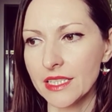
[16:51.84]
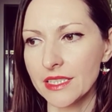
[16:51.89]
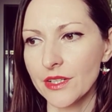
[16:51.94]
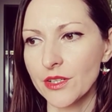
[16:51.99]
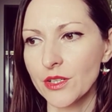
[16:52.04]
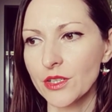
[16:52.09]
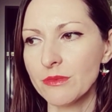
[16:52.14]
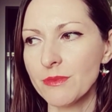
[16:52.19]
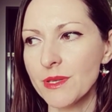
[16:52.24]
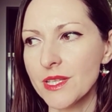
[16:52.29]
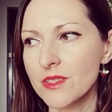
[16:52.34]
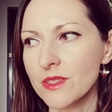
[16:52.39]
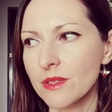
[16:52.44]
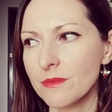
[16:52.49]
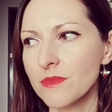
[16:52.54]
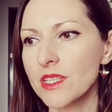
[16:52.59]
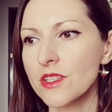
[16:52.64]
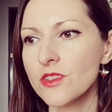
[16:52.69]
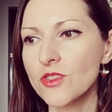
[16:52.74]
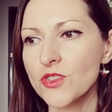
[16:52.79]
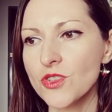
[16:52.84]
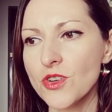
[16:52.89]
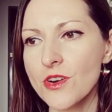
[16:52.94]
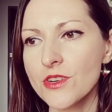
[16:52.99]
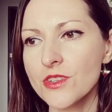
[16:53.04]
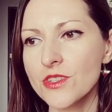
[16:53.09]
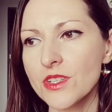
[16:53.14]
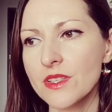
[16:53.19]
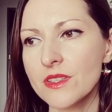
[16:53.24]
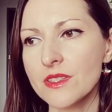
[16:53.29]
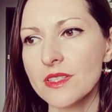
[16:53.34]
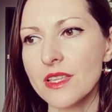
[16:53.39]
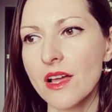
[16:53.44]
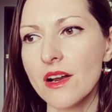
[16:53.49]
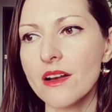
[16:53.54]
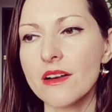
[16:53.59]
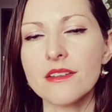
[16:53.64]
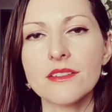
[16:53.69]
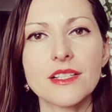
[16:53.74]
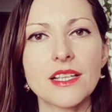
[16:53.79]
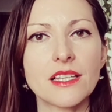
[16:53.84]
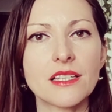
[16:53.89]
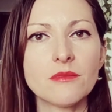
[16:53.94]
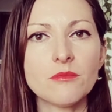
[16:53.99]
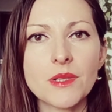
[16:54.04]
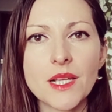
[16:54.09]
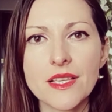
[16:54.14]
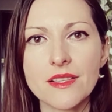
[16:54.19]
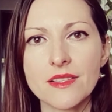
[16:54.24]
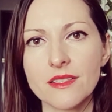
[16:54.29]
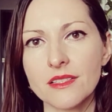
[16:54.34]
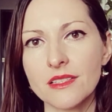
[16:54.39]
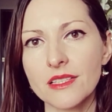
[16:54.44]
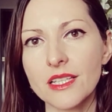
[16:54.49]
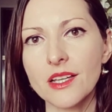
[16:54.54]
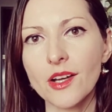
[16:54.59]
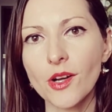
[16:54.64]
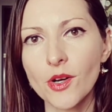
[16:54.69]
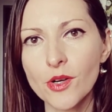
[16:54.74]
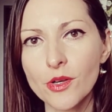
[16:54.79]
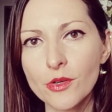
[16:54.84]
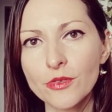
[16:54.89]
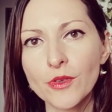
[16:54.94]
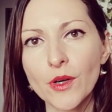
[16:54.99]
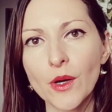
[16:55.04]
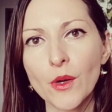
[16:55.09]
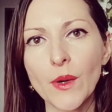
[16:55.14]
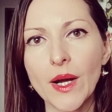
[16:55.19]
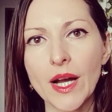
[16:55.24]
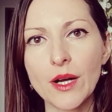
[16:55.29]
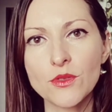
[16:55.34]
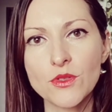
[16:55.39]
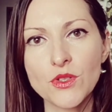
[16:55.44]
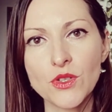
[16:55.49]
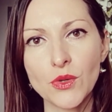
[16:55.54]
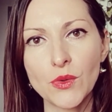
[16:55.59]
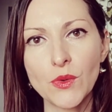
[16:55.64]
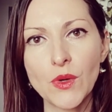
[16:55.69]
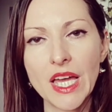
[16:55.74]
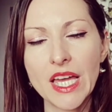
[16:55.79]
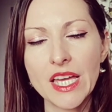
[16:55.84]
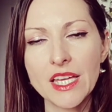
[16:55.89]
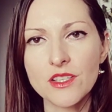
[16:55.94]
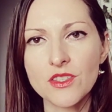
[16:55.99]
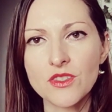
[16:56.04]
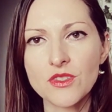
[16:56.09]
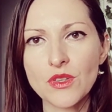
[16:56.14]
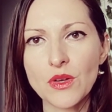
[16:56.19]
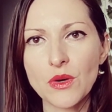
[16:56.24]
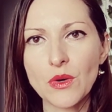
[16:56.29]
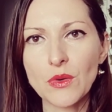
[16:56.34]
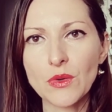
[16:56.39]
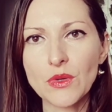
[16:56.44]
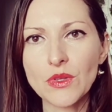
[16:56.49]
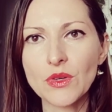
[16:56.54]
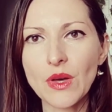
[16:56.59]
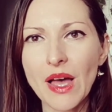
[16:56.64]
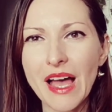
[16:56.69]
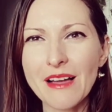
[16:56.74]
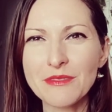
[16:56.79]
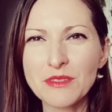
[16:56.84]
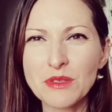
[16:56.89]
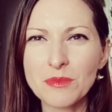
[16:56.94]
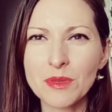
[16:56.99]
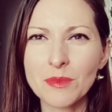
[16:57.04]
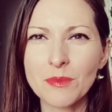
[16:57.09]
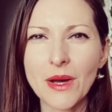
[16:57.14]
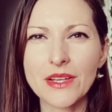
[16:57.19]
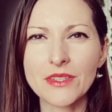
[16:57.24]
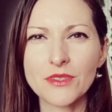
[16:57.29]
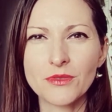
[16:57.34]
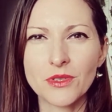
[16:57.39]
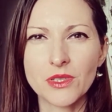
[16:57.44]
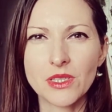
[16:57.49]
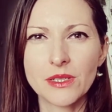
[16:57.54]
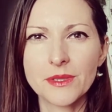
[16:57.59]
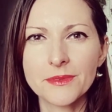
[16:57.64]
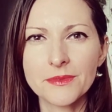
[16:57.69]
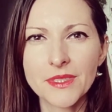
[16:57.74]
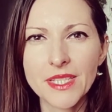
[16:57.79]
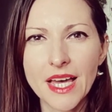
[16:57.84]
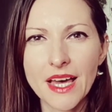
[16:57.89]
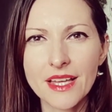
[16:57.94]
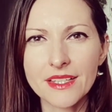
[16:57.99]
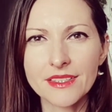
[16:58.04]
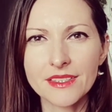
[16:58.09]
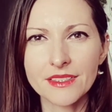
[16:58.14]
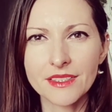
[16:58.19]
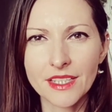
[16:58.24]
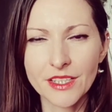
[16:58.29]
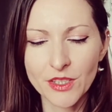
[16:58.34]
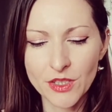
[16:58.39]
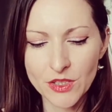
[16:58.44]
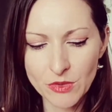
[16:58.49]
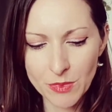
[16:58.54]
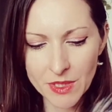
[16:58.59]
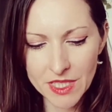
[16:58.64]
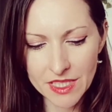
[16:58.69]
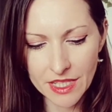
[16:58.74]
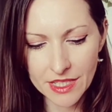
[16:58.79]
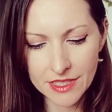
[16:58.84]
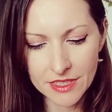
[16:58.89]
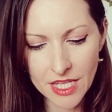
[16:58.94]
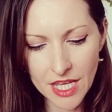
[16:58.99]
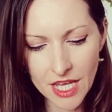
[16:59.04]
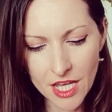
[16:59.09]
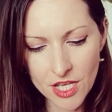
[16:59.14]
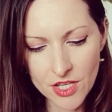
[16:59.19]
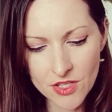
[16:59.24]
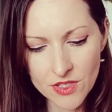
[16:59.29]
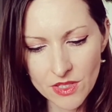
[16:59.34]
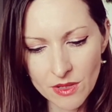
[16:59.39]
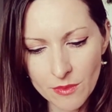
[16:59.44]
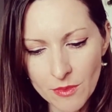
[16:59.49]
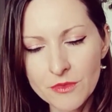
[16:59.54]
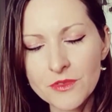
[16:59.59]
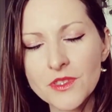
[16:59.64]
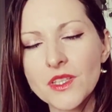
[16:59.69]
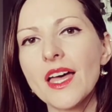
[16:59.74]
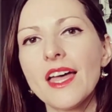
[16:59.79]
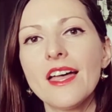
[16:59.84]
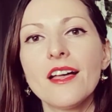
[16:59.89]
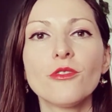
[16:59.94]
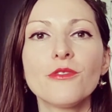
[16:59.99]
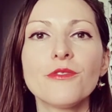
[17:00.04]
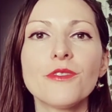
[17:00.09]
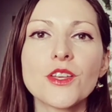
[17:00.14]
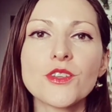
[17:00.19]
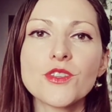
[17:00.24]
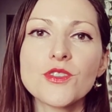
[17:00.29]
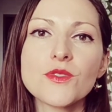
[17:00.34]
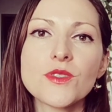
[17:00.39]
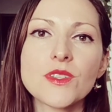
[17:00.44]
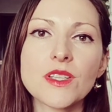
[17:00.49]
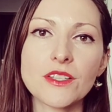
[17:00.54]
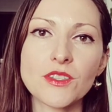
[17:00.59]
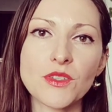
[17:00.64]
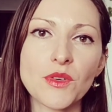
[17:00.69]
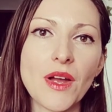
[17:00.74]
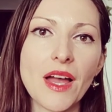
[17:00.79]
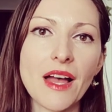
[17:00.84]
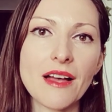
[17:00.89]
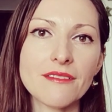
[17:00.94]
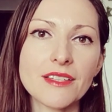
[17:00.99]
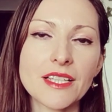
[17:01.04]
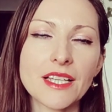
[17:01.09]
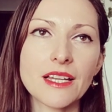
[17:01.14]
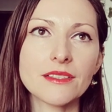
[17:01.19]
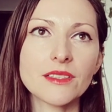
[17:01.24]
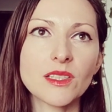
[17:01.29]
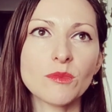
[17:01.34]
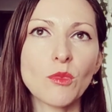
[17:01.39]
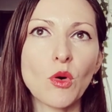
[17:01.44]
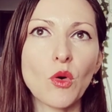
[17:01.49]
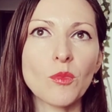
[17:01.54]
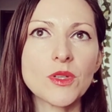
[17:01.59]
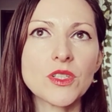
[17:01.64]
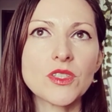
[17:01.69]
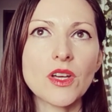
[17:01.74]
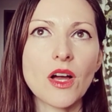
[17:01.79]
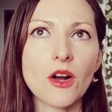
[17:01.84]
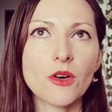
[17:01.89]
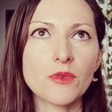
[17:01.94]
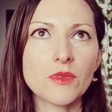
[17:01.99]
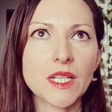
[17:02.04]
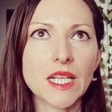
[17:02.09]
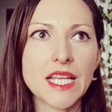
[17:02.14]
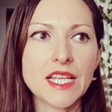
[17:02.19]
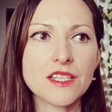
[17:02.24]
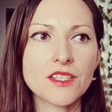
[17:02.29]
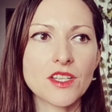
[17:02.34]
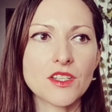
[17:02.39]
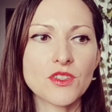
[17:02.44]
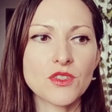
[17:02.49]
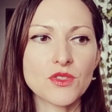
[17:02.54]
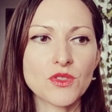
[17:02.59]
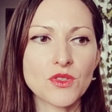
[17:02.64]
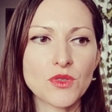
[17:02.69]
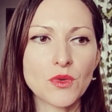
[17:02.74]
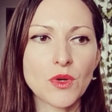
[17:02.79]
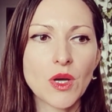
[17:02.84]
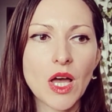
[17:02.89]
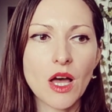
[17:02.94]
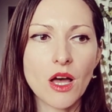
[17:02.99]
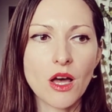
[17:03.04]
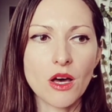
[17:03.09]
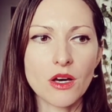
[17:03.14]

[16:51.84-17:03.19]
There could be some discharges that are taking place in the earth around you. So you have to be mindful of that. It could be that some of the health issues that you're having at the moment are related to